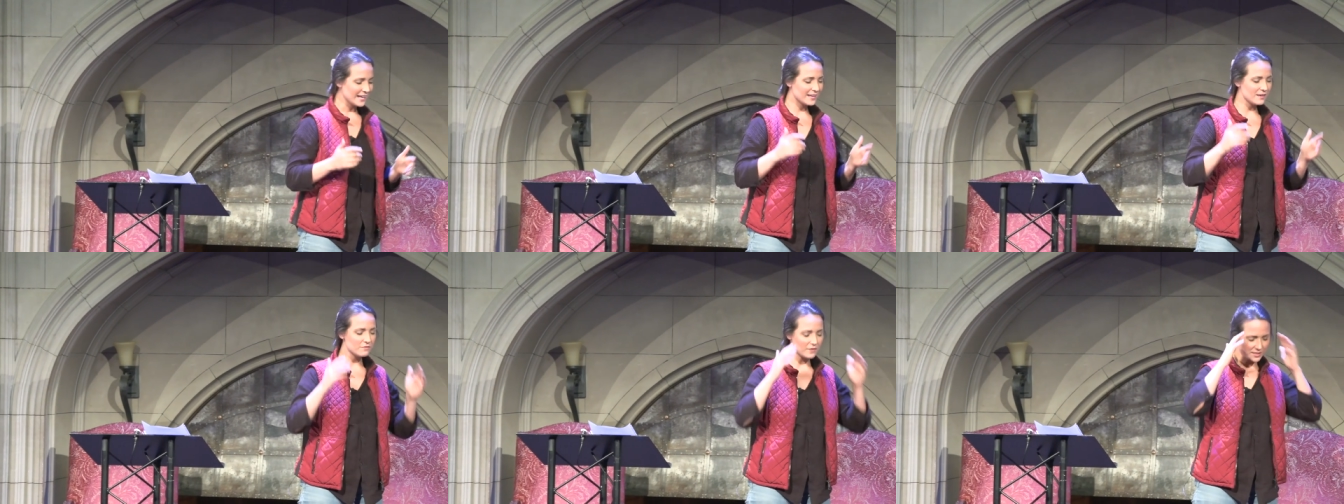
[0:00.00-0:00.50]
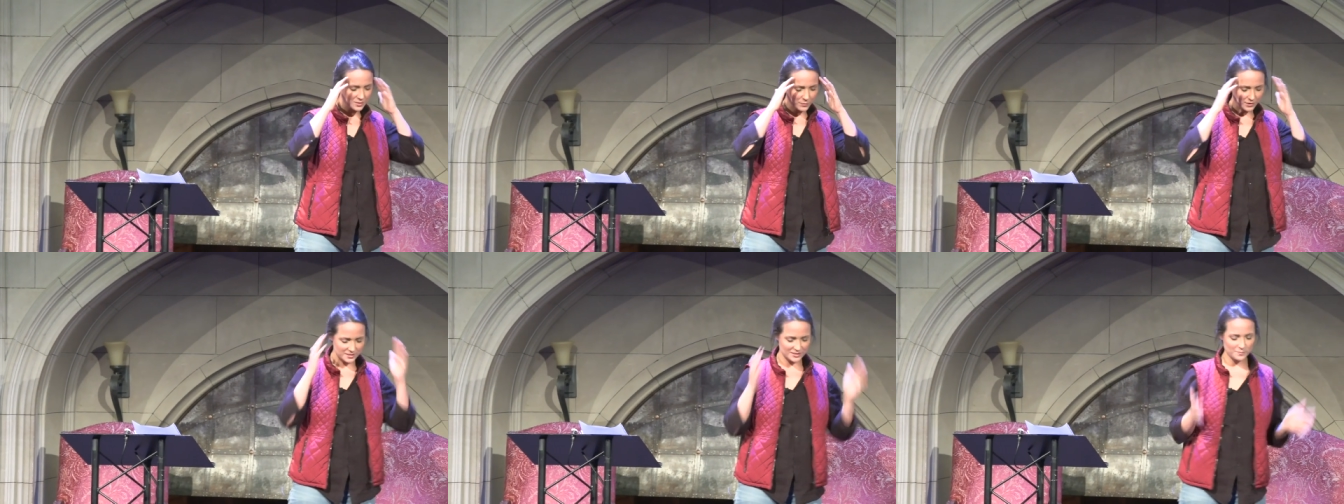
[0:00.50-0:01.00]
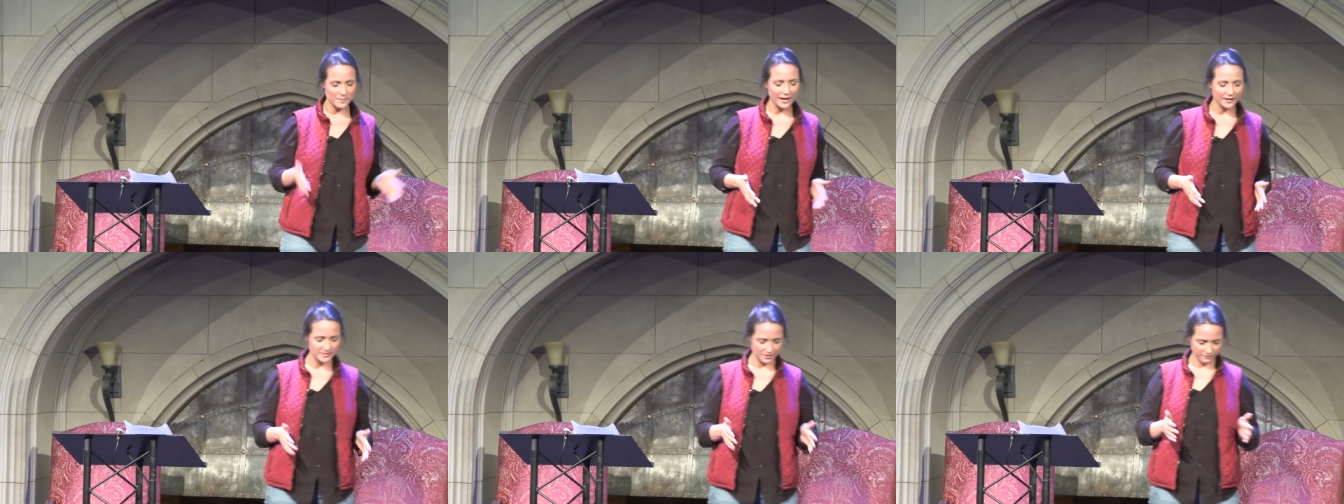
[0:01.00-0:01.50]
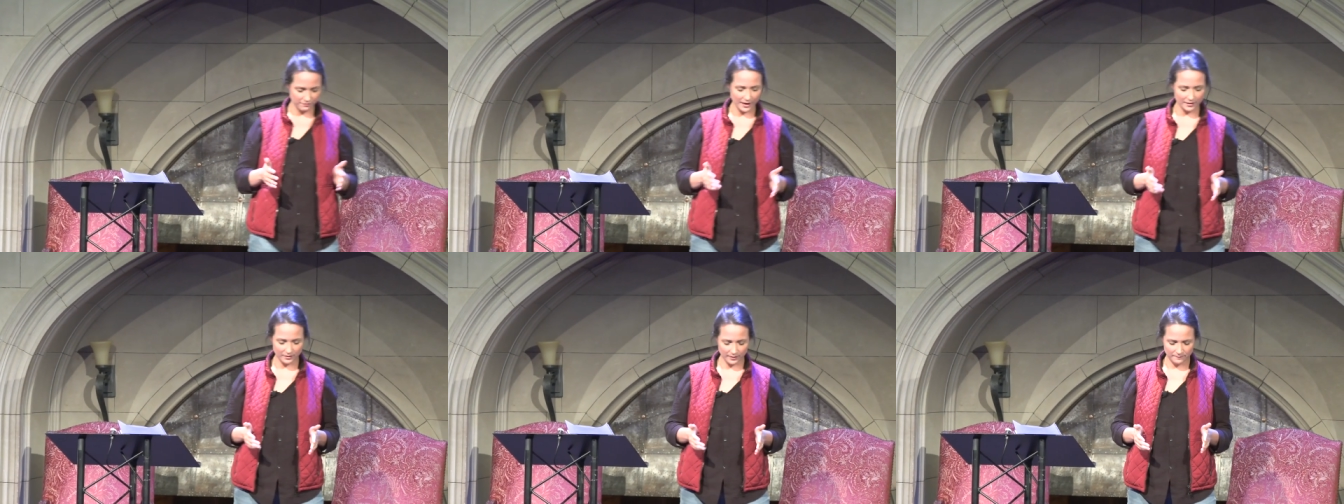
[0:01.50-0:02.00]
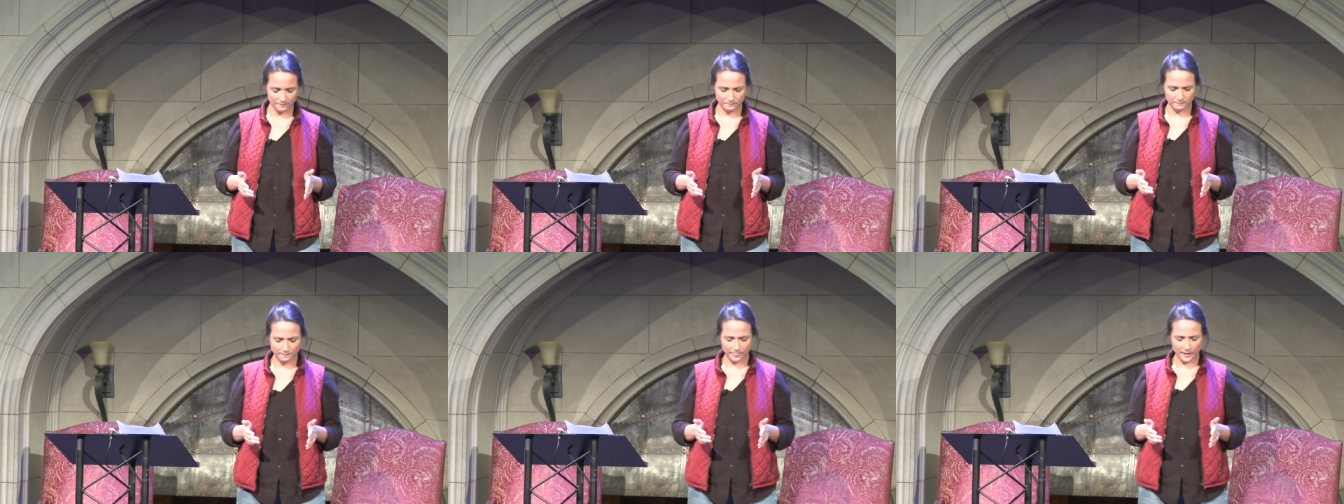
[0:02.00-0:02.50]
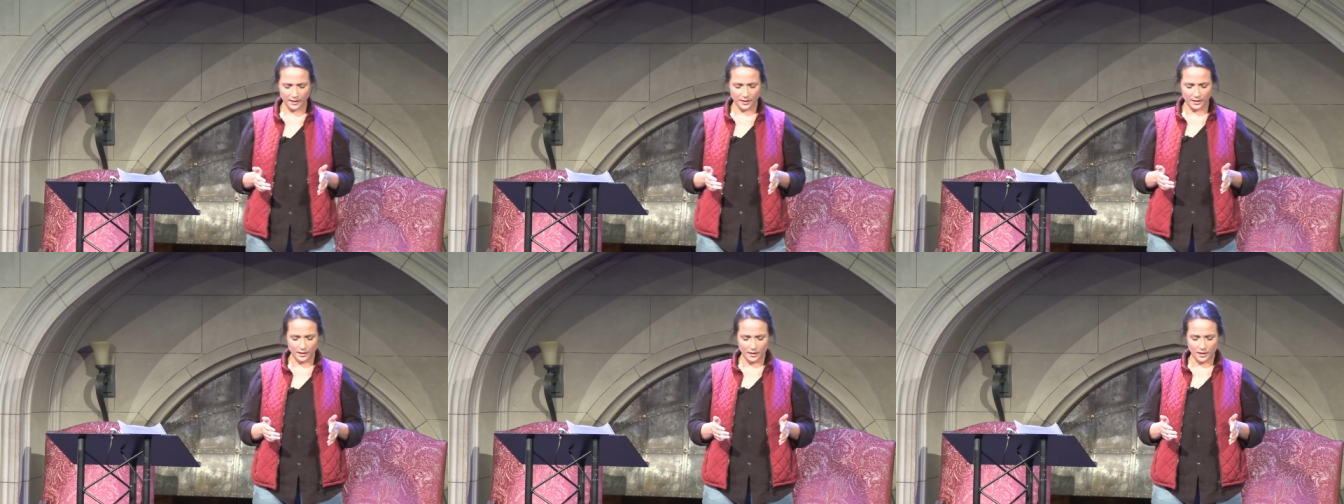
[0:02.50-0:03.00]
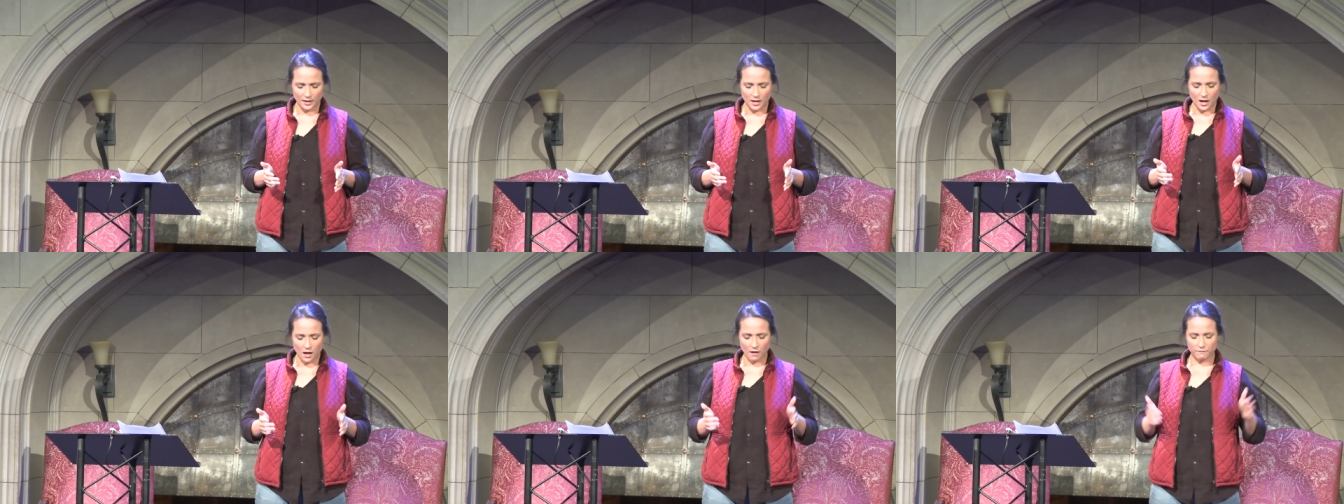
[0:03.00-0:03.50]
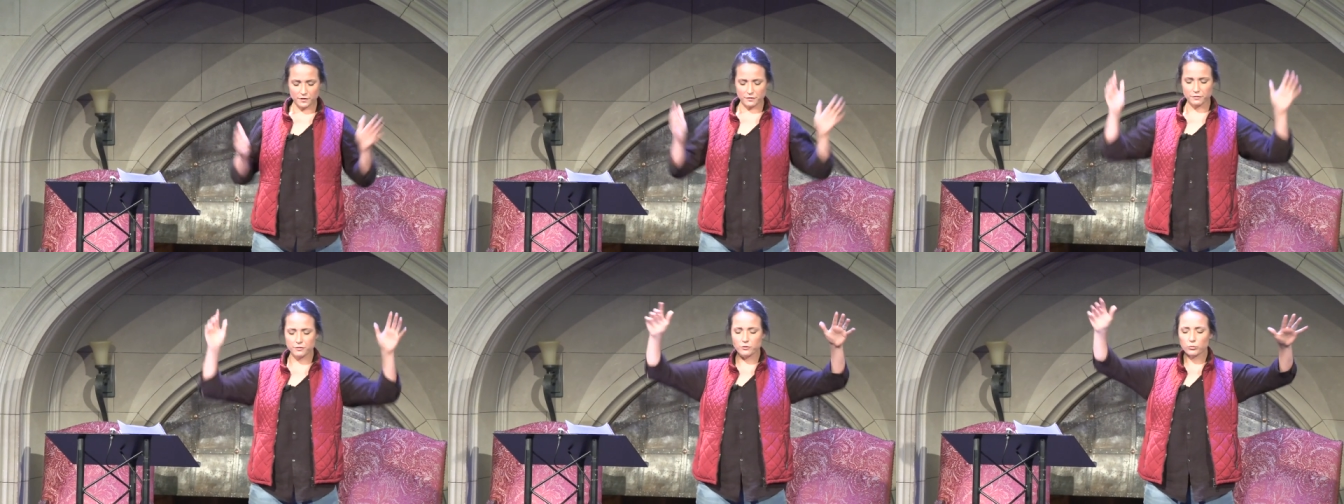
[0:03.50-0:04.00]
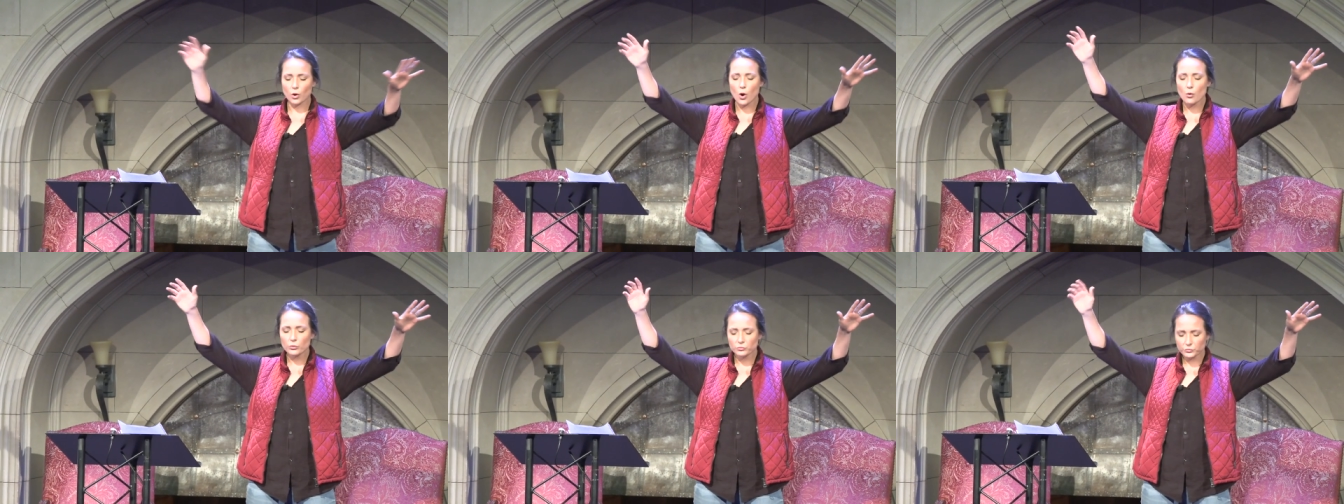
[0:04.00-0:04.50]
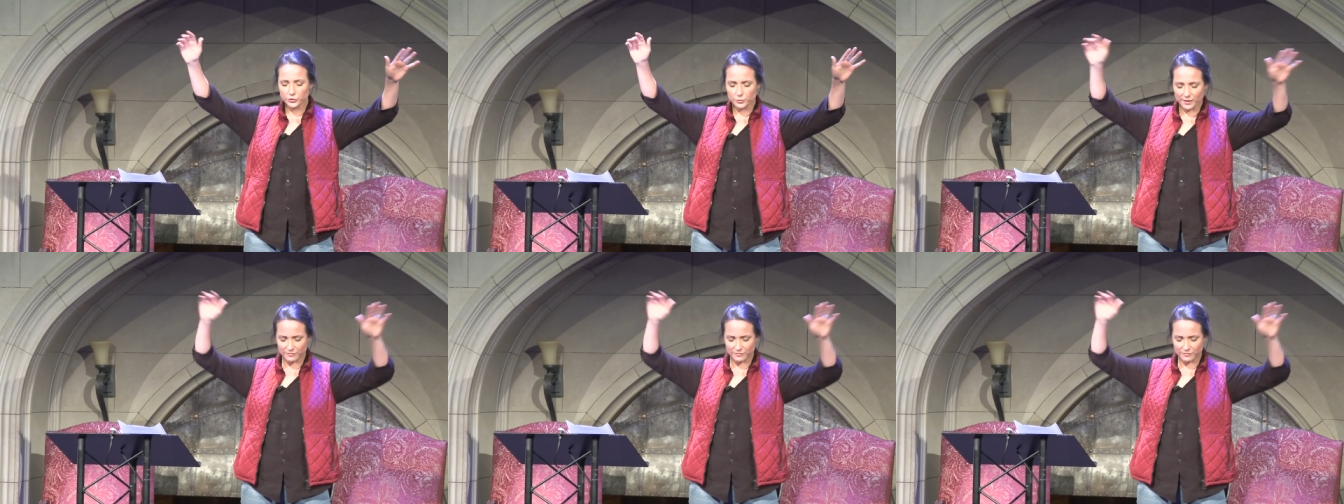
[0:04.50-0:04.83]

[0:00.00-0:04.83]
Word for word: Give us perspective, Father of the throne room